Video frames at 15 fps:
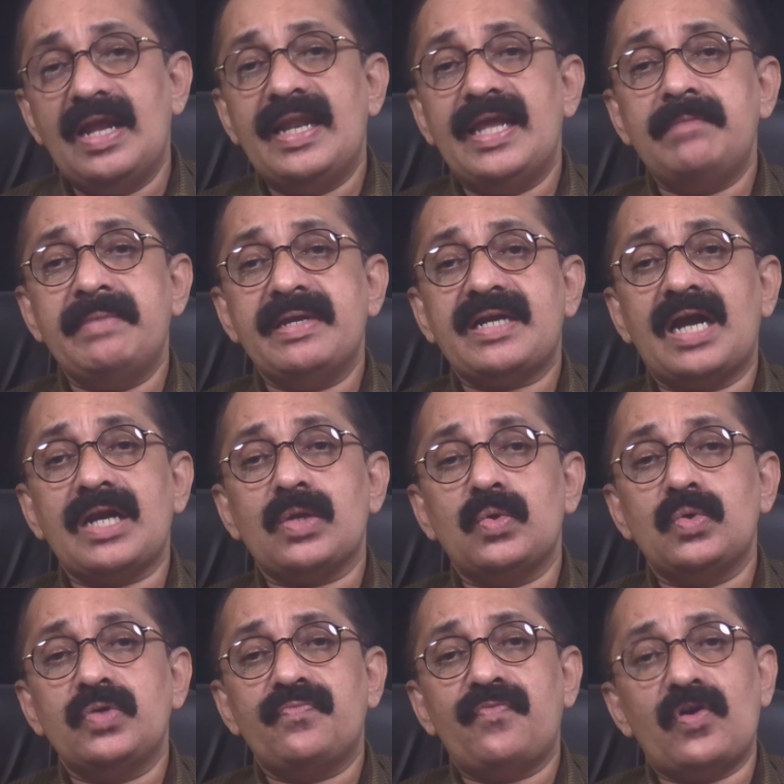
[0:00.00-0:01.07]
let me
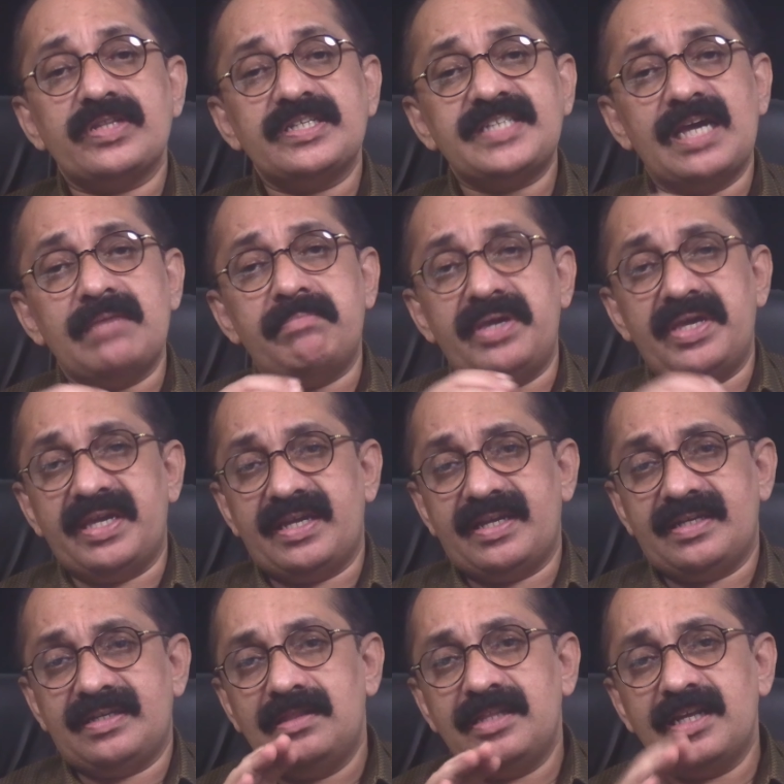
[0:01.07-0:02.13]
conclude for the time being.
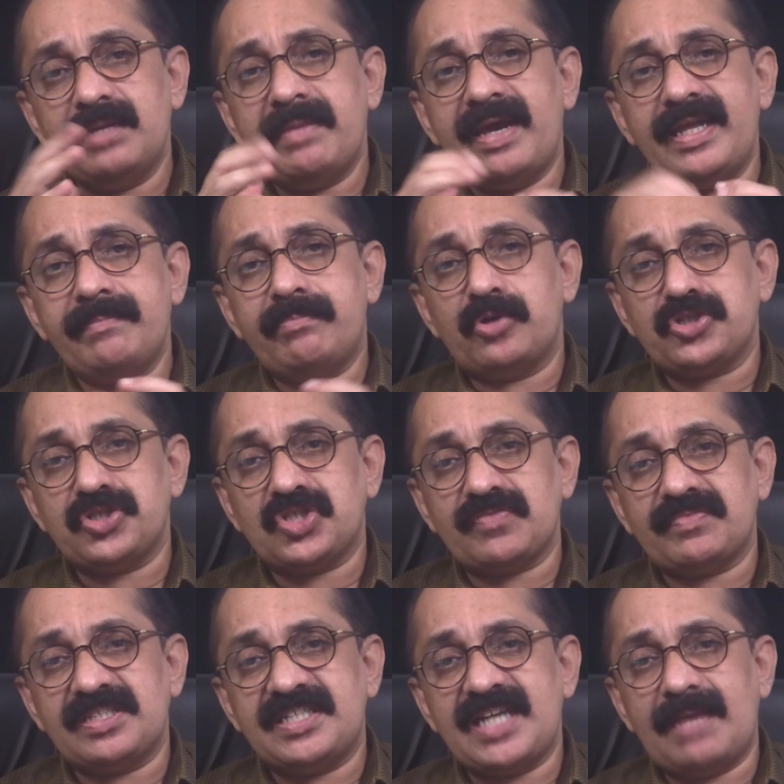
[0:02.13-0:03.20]
The remaining portions of the
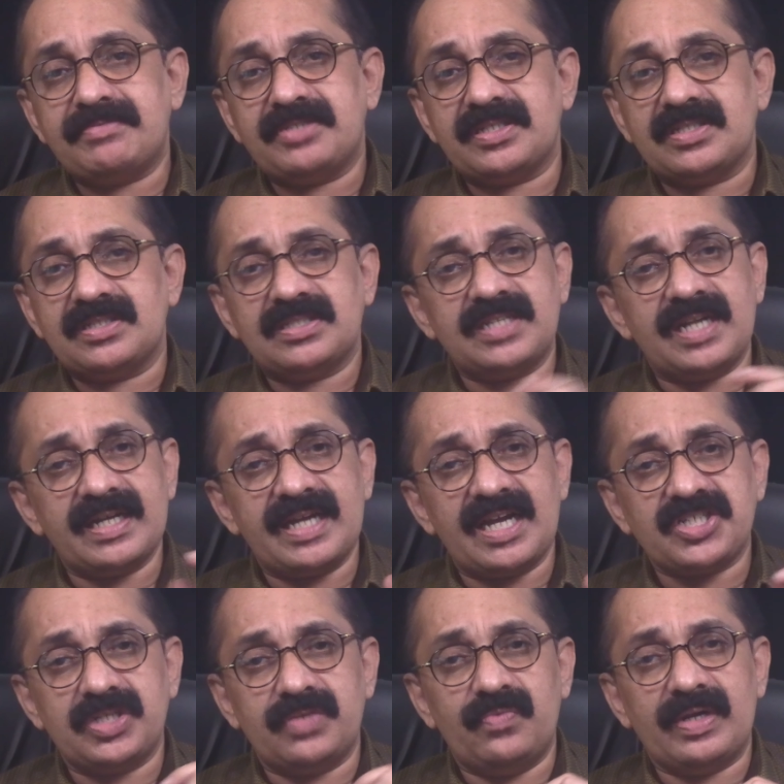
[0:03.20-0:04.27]
chapter, drug
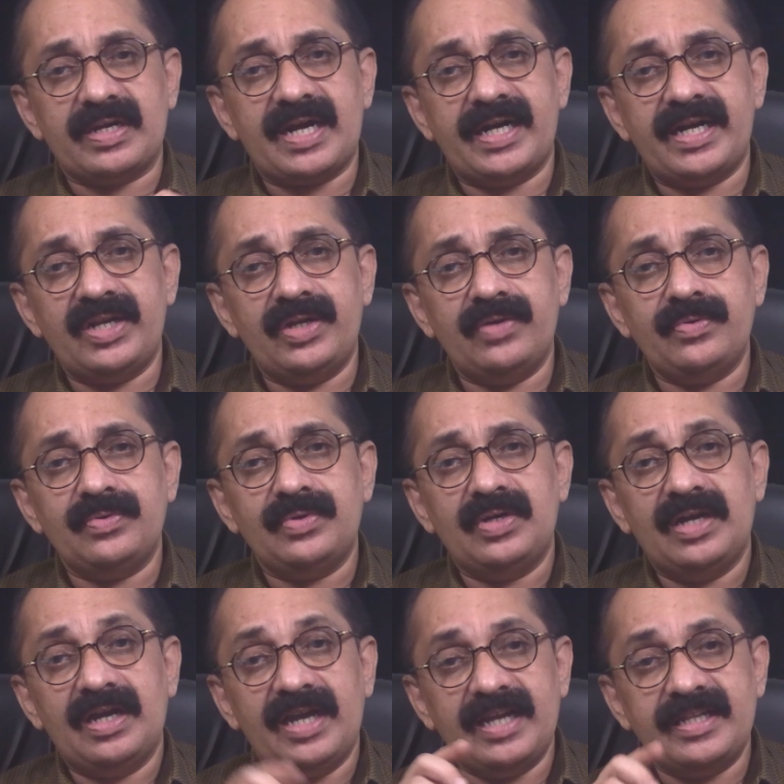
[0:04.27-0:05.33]
action, will continue
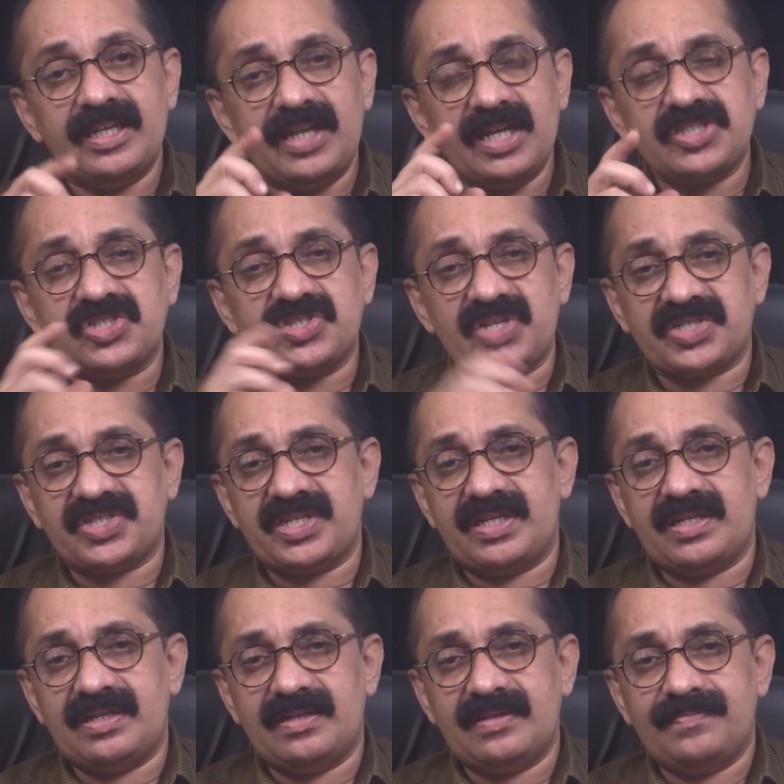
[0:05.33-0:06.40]
in the next section.
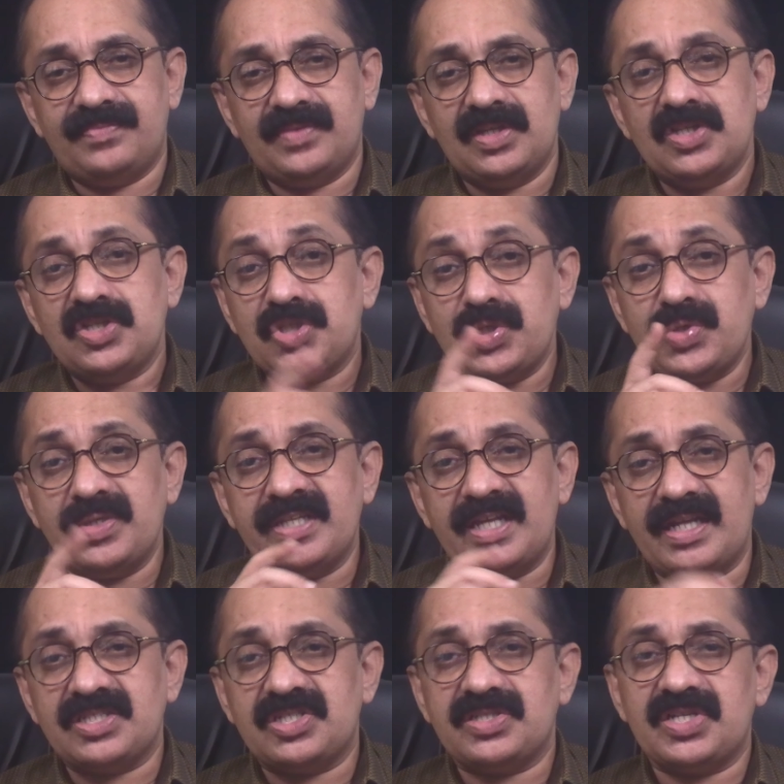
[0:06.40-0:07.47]
See you in the
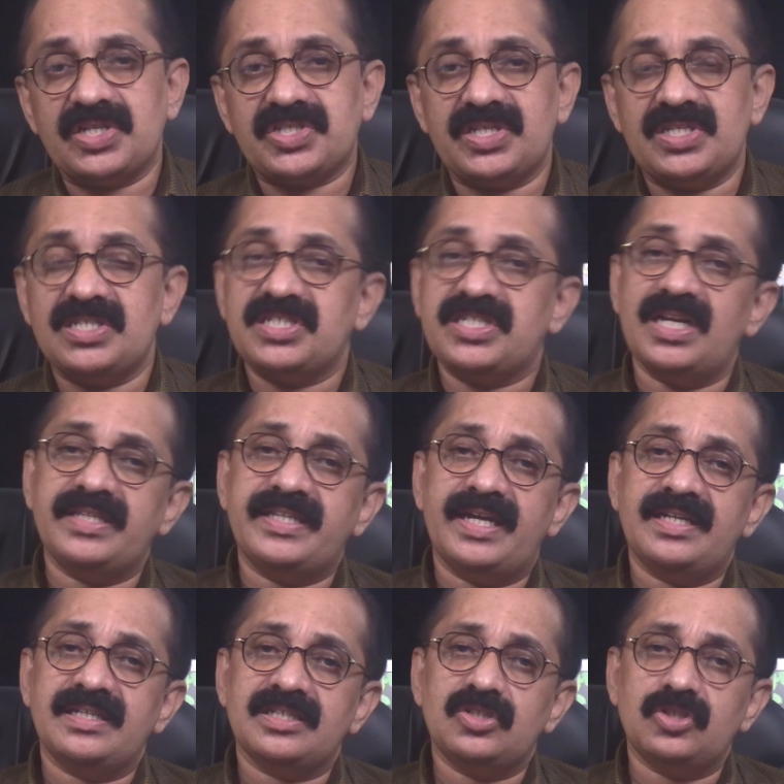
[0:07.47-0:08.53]
next section. Till
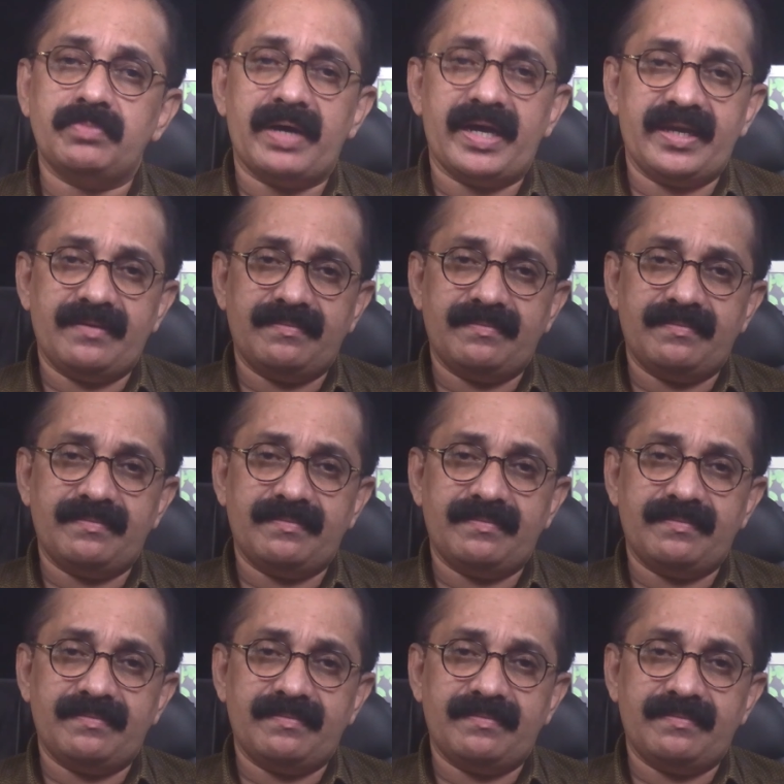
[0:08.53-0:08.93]
then, goodbye.